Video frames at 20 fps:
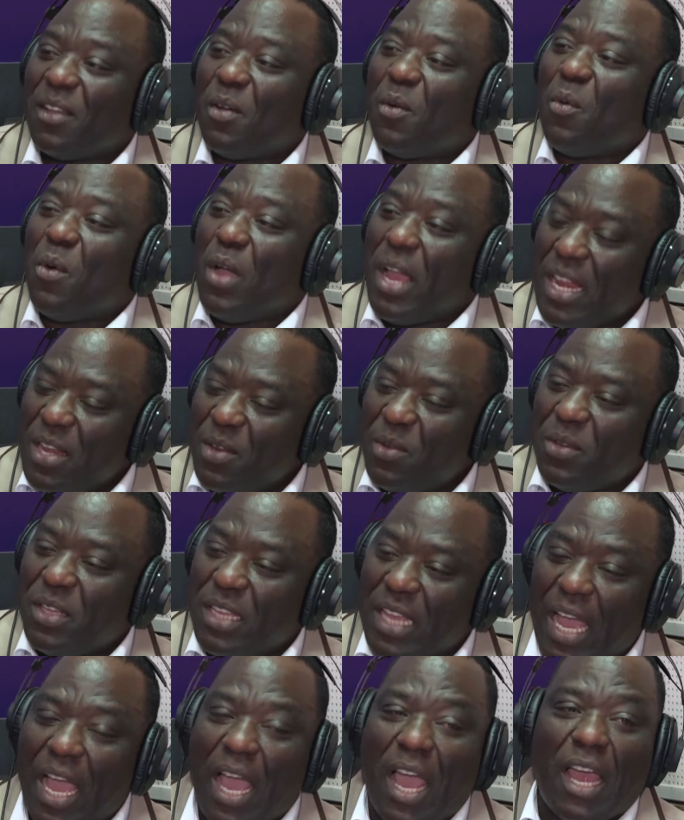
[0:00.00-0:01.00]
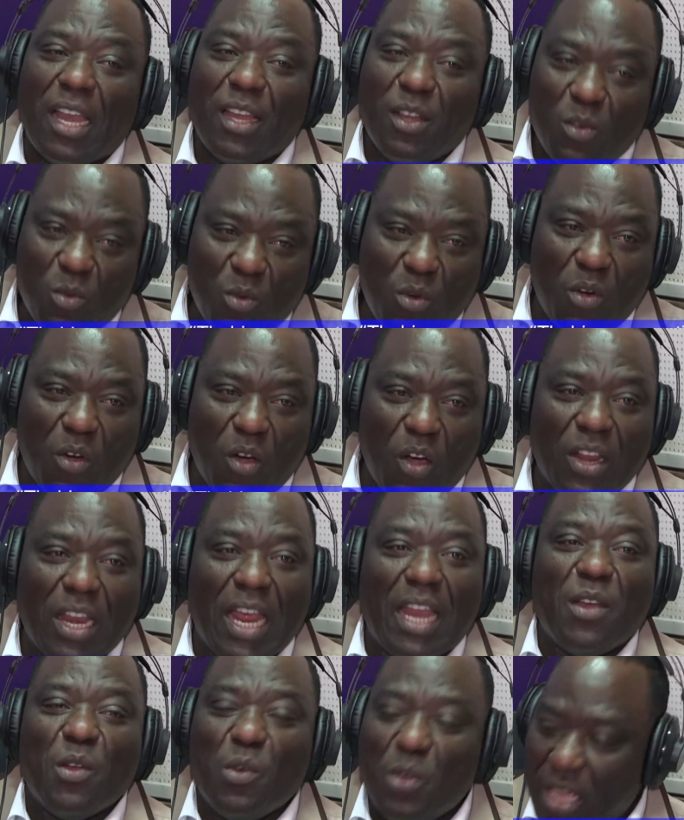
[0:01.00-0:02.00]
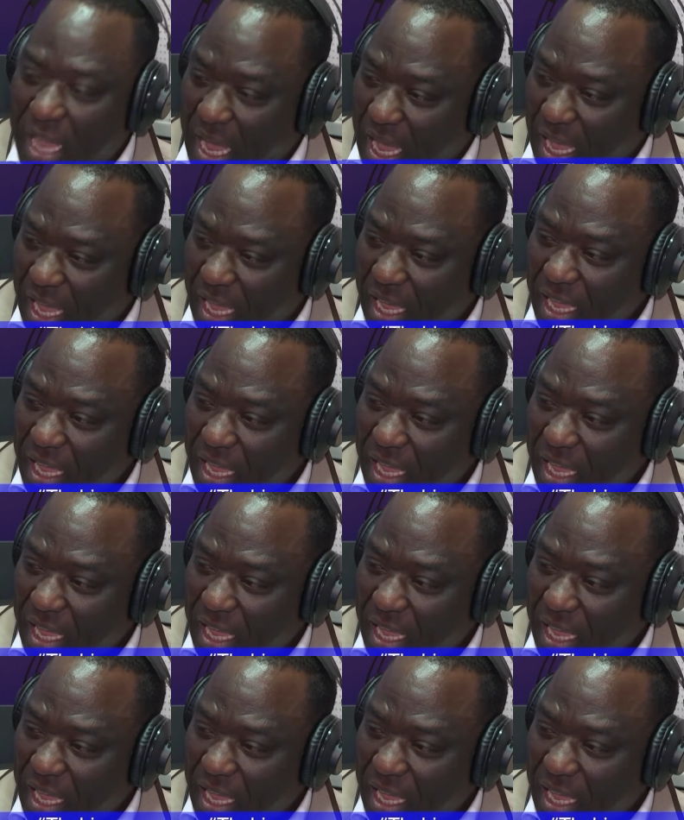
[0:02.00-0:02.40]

when you hear a Luo or a lawyer